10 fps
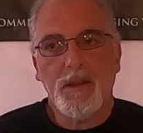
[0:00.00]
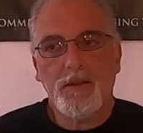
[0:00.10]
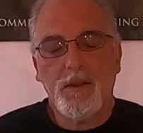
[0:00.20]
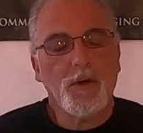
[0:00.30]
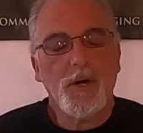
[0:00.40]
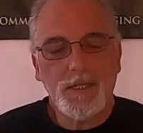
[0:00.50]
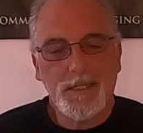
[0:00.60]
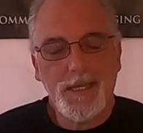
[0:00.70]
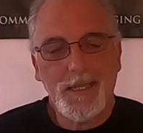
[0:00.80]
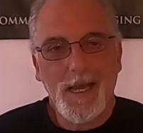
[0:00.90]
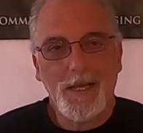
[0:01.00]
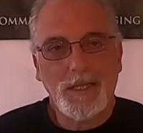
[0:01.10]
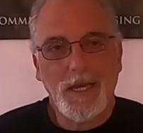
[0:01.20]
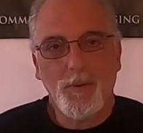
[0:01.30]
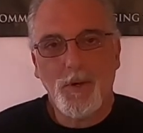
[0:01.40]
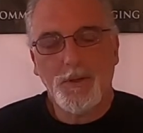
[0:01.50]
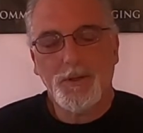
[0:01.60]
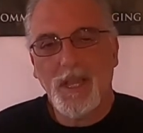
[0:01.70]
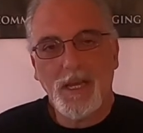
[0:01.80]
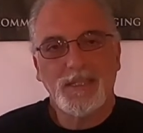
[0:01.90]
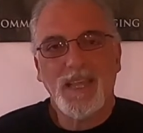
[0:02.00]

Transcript: the dog seeing the outside world does